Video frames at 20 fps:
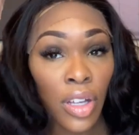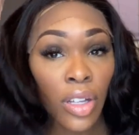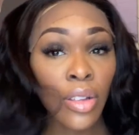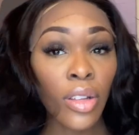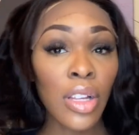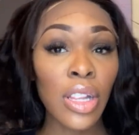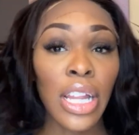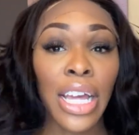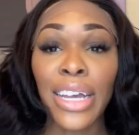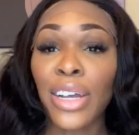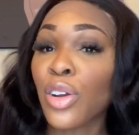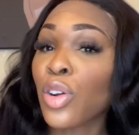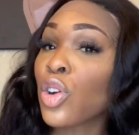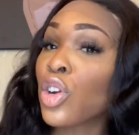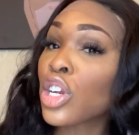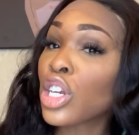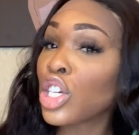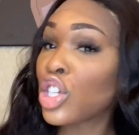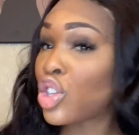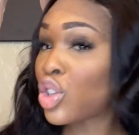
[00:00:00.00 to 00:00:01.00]
Look like
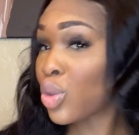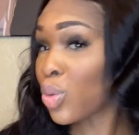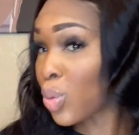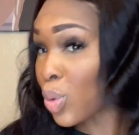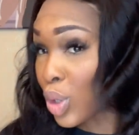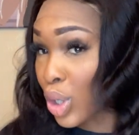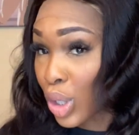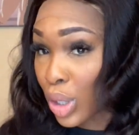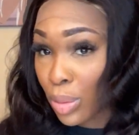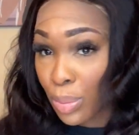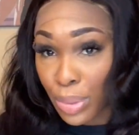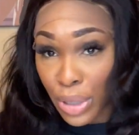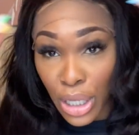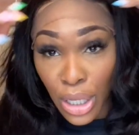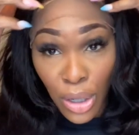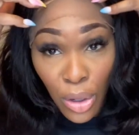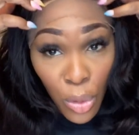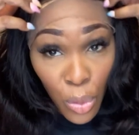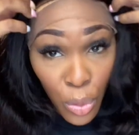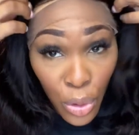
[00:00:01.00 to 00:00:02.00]
Curly Sue a little
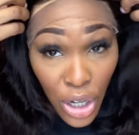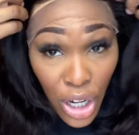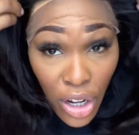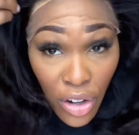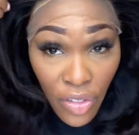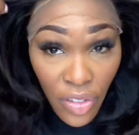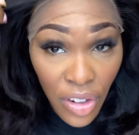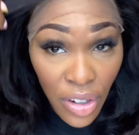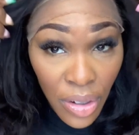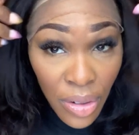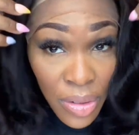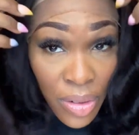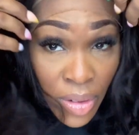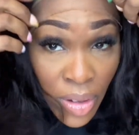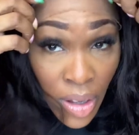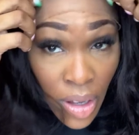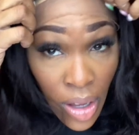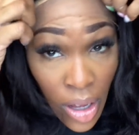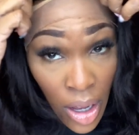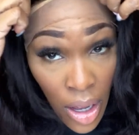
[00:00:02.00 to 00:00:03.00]
bit or whatever.
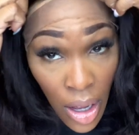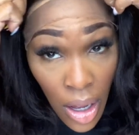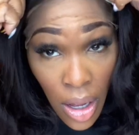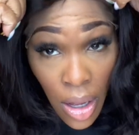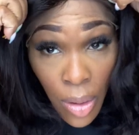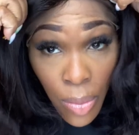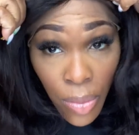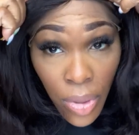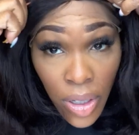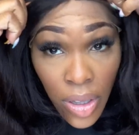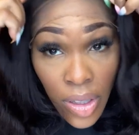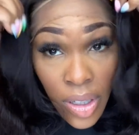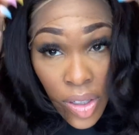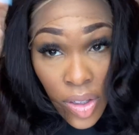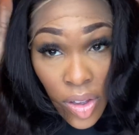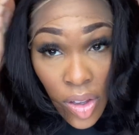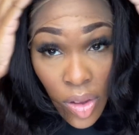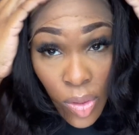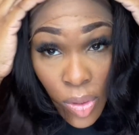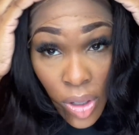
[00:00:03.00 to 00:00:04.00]
but
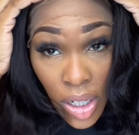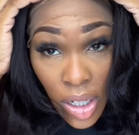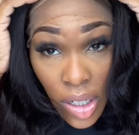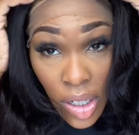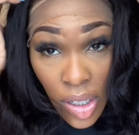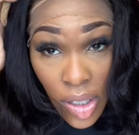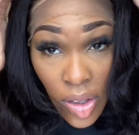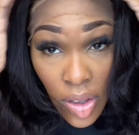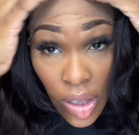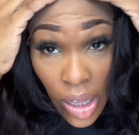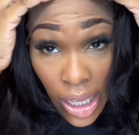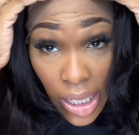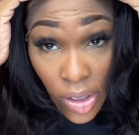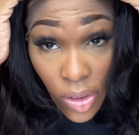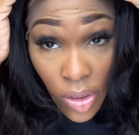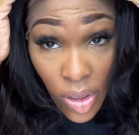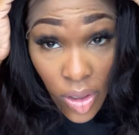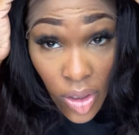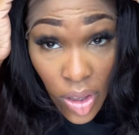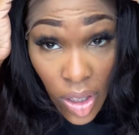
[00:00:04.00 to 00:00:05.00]
this is what it looks like.
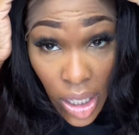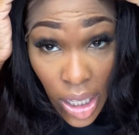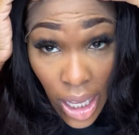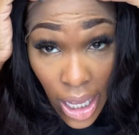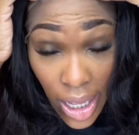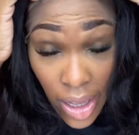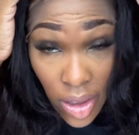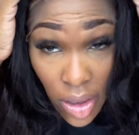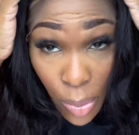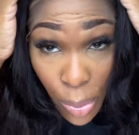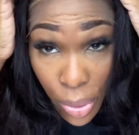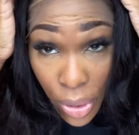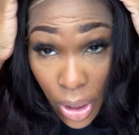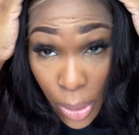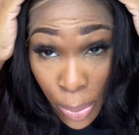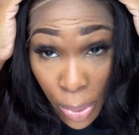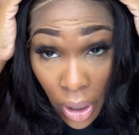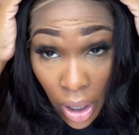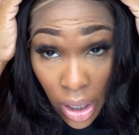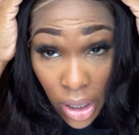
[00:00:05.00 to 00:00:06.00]
You can see it has a
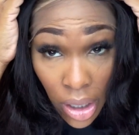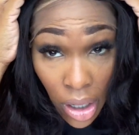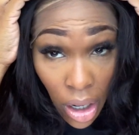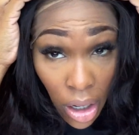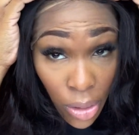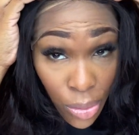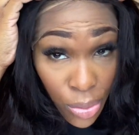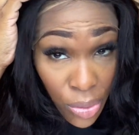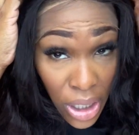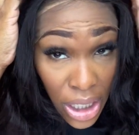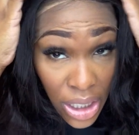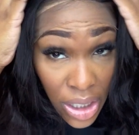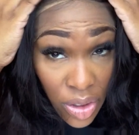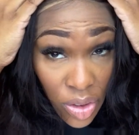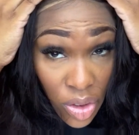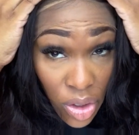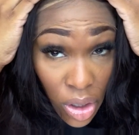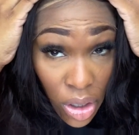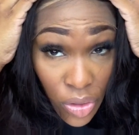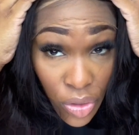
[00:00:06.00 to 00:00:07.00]
pre-part already,
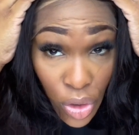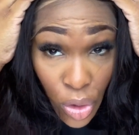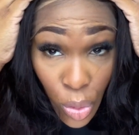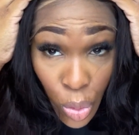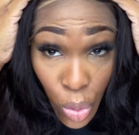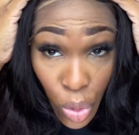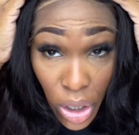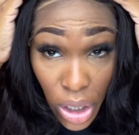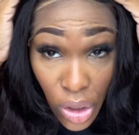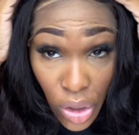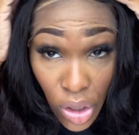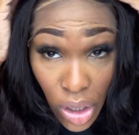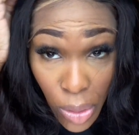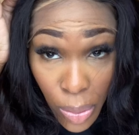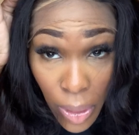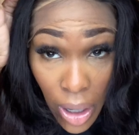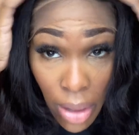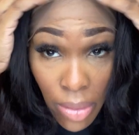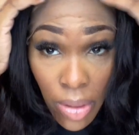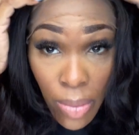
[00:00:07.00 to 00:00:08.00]
so if you want, you could
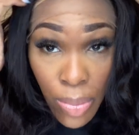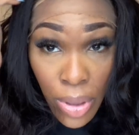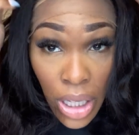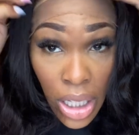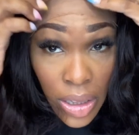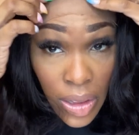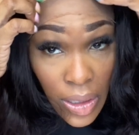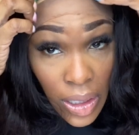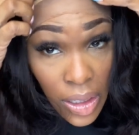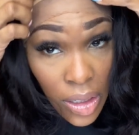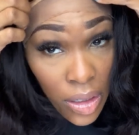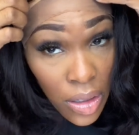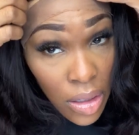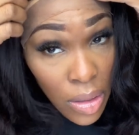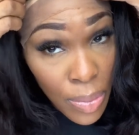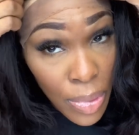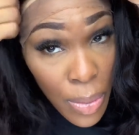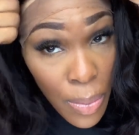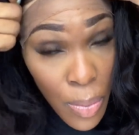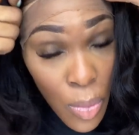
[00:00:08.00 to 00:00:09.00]
probably pluck that a
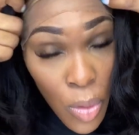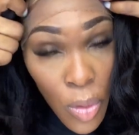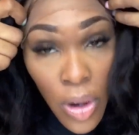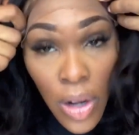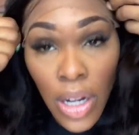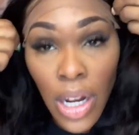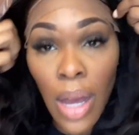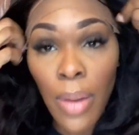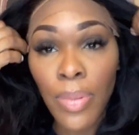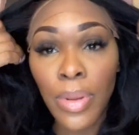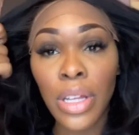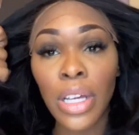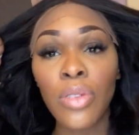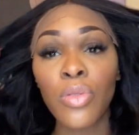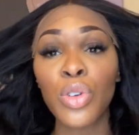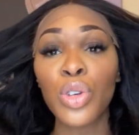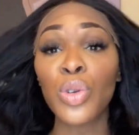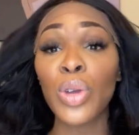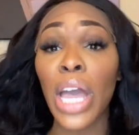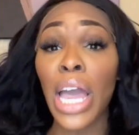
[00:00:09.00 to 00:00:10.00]
little bit more, and I believe
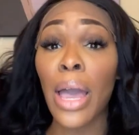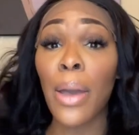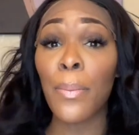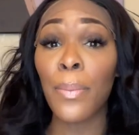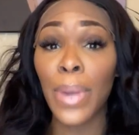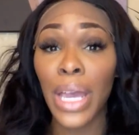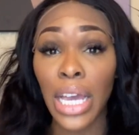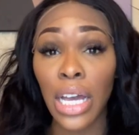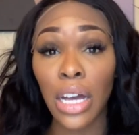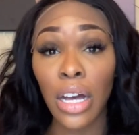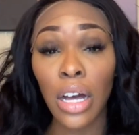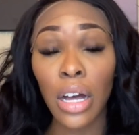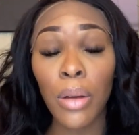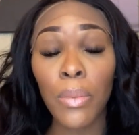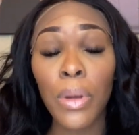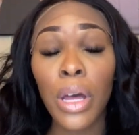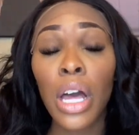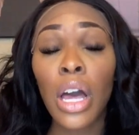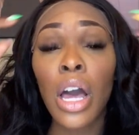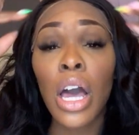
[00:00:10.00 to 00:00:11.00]
when you add makeup,
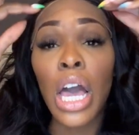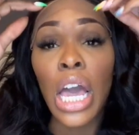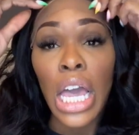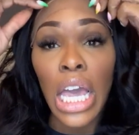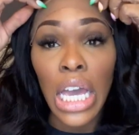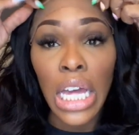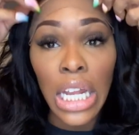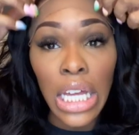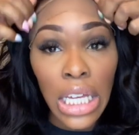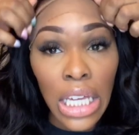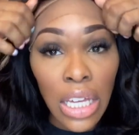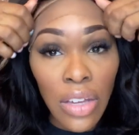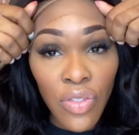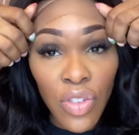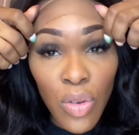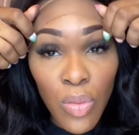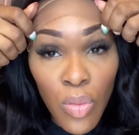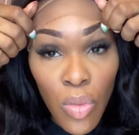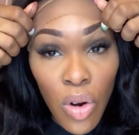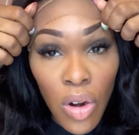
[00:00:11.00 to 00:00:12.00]
it'll give
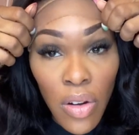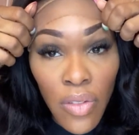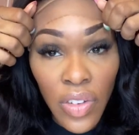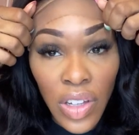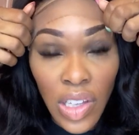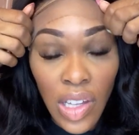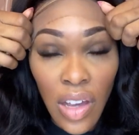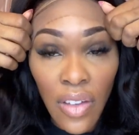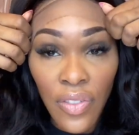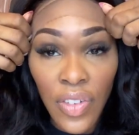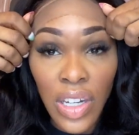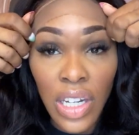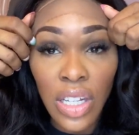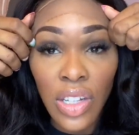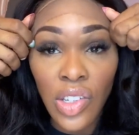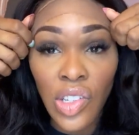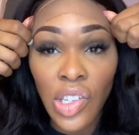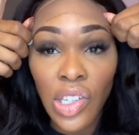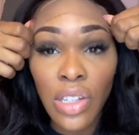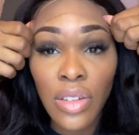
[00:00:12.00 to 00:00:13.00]
you more of a
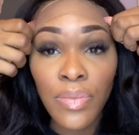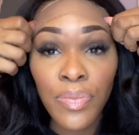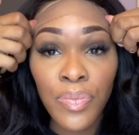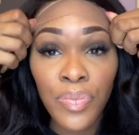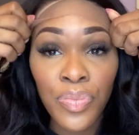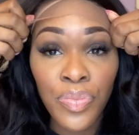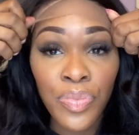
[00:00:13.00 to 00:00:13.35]
definition.